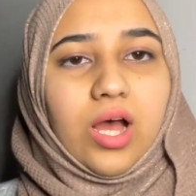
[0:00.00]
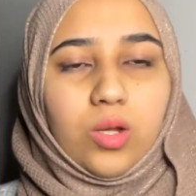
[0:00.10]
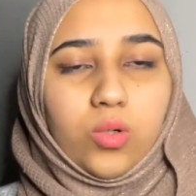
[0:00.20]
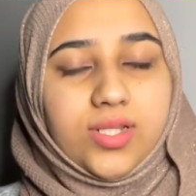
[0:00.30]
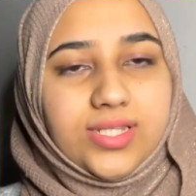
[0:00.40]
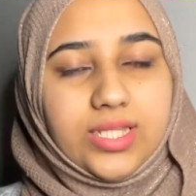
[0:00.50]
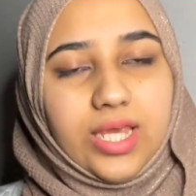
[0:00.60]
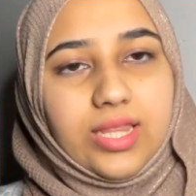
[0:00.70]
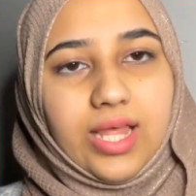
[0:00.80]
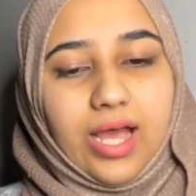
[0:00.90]
I would
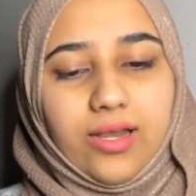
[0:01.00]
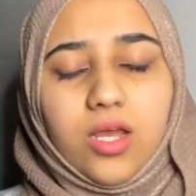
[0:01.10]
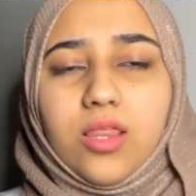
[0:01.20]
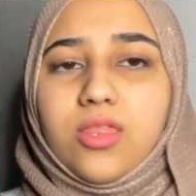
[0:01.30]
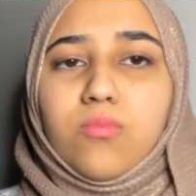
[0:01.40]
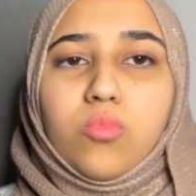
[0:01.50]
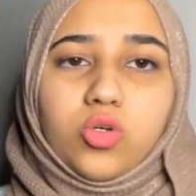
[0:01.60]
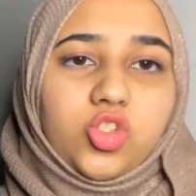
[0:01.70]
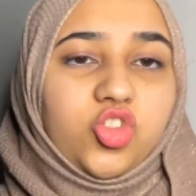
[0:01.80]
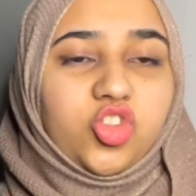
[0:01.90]
say that the
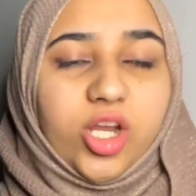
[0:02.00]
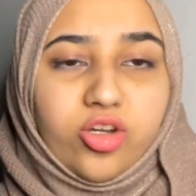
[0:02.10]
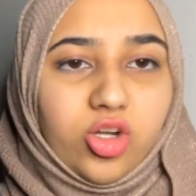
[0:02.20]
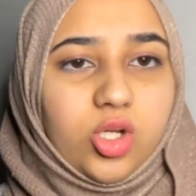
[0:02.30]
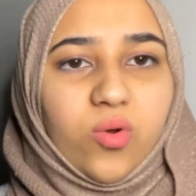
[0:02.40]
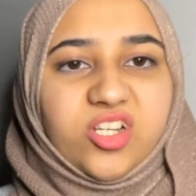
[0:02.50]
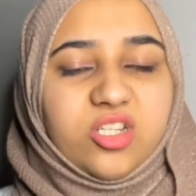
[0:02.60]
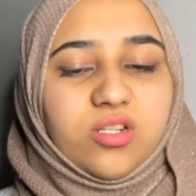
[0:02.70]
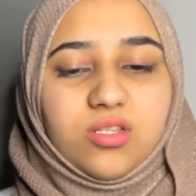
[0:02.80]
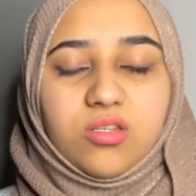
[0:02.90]
most general
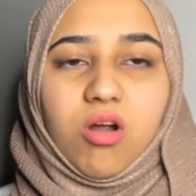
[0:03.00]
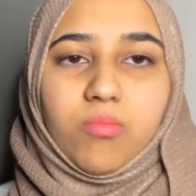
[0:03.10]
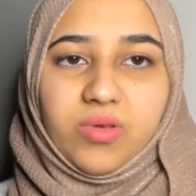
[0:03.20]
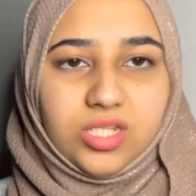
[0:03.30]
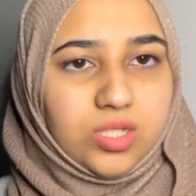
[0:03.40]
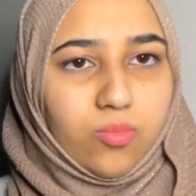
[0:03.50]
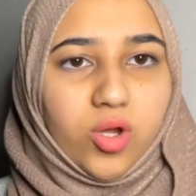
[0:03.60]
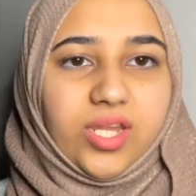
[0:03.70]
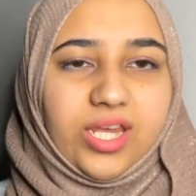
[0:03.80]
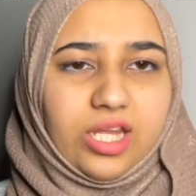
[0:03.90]
questions are based based
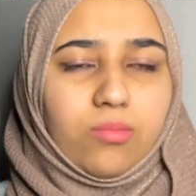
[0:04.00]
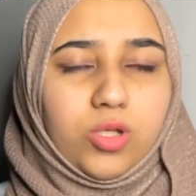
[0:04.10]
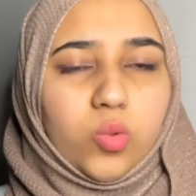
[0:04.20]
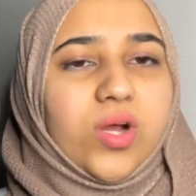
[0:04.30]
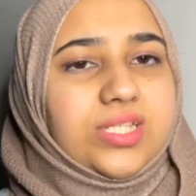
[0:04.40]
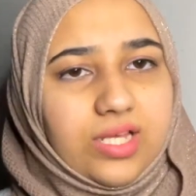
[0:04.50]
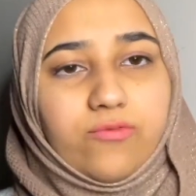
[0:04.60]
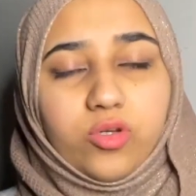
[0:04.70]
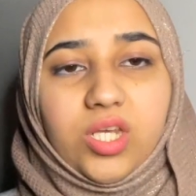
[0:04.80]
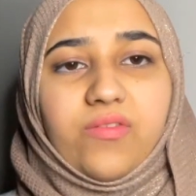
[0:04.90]
upon AWS if
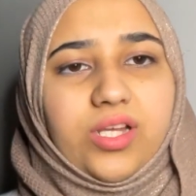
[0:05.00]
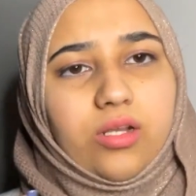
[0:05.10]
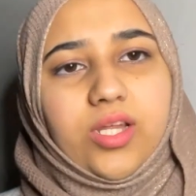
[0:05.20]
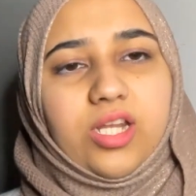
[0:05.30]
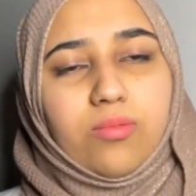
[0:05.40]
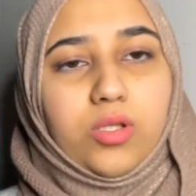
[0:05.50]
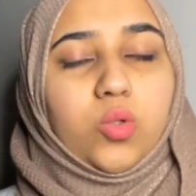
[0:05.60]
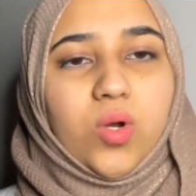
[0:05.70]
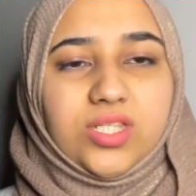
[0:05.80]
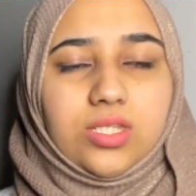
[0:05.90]
you're giving an
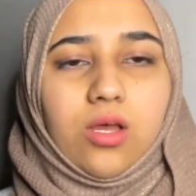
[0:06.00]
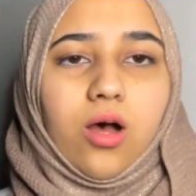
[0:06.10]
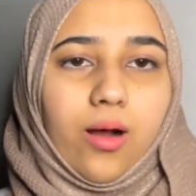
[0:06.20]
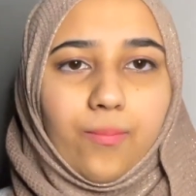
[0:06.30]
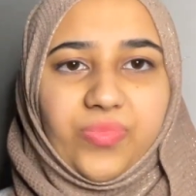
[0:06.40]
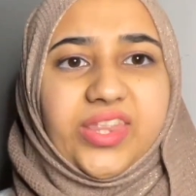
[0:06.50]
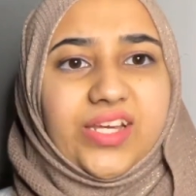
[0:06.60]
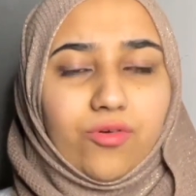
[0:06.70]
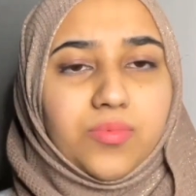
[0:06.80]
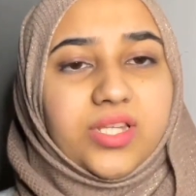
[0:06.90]
AWS um,
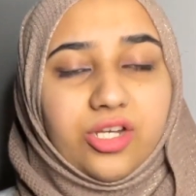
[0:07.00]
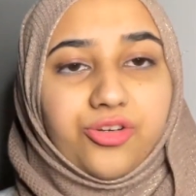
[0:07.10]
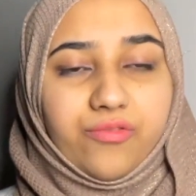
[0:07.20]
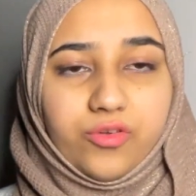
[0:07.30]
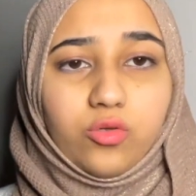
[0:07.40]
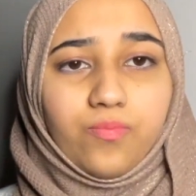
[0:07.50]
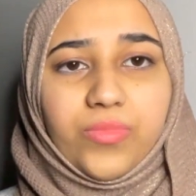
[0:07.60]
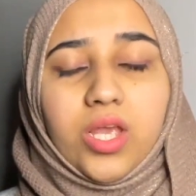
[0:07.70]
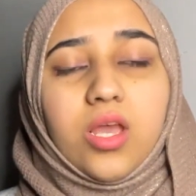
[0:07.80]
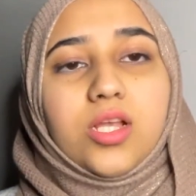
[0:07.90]
DevOps interview.
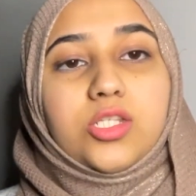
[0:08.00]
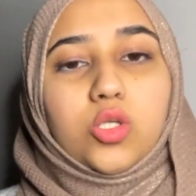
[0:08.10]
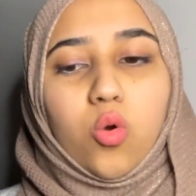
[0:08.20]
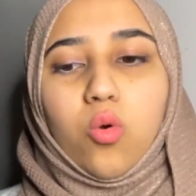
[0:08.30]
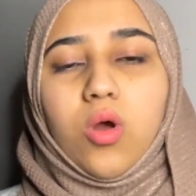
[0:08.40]
So